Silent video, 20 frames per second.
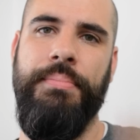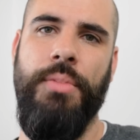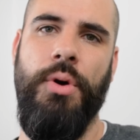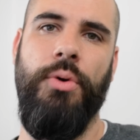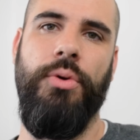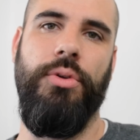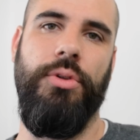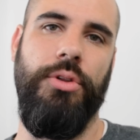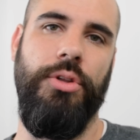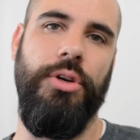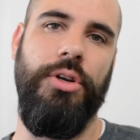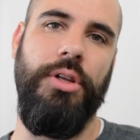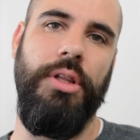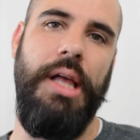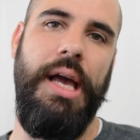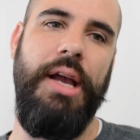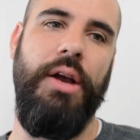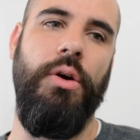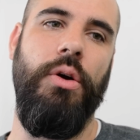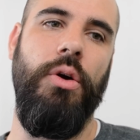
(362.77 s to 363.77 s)
modal look
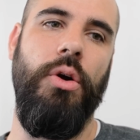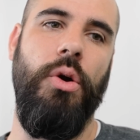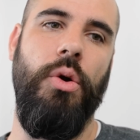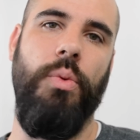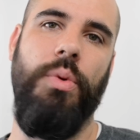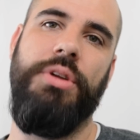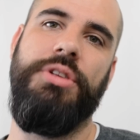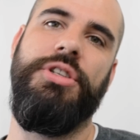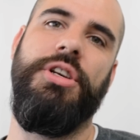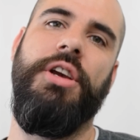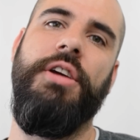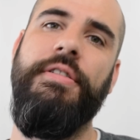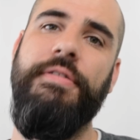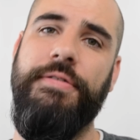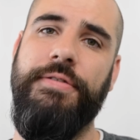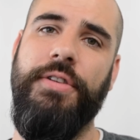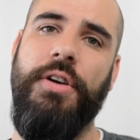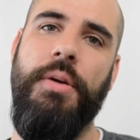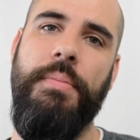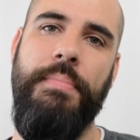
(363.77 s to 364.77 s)
like? Or, or what does a
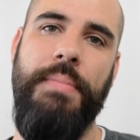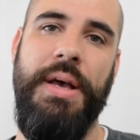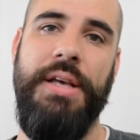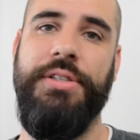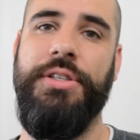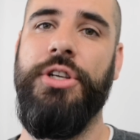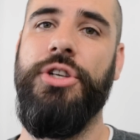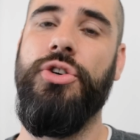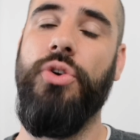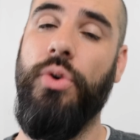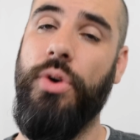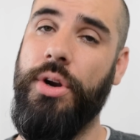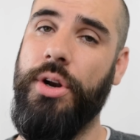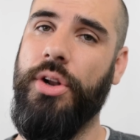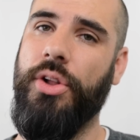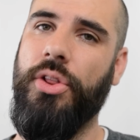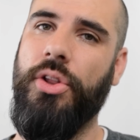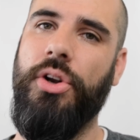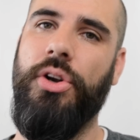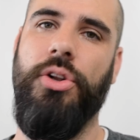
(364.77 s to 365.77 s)
confirm message or
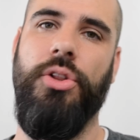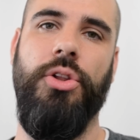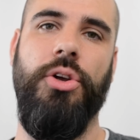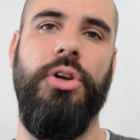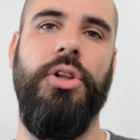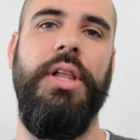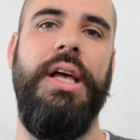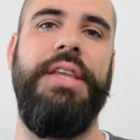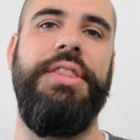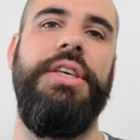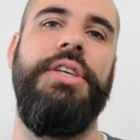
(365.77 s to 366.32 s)
an alert look like?